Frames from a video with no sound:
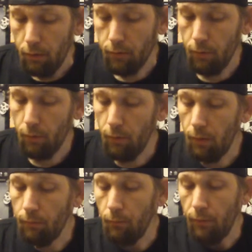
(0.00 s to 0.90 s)
So
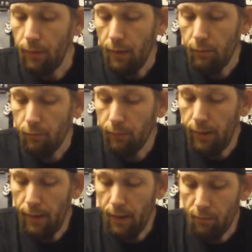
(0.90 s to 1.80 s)
the only thing I
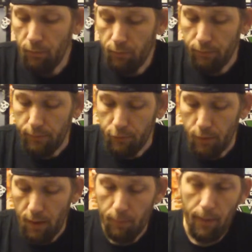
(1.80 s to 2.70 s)
really had was the
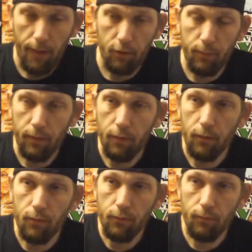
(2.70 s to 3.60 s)
track packs
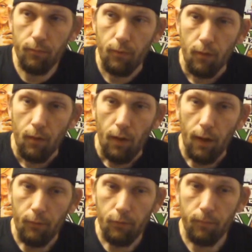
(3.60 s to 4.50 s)
because
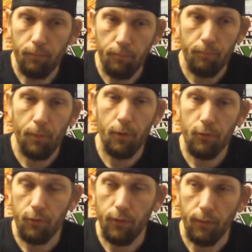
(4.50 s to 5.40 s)
I was
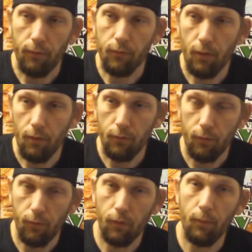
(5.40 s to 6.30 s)
purchasing the songs
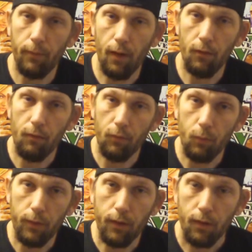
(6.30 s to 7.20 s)
as they're coming out every
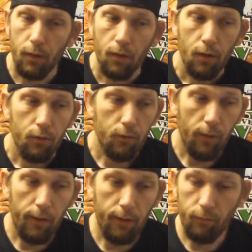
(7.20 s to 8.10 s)
week. So
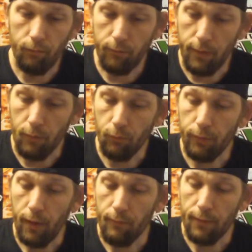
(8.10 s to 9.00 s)
I didn't
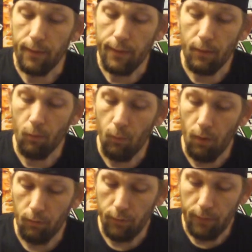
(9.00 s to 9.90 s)
really have any need or
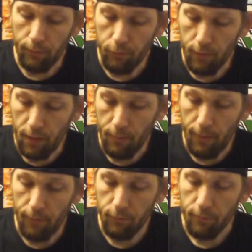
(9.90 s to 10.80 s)
want to get the track
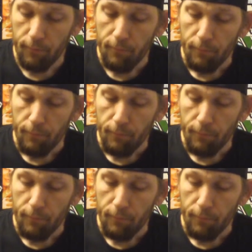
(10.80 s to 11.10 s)
packs.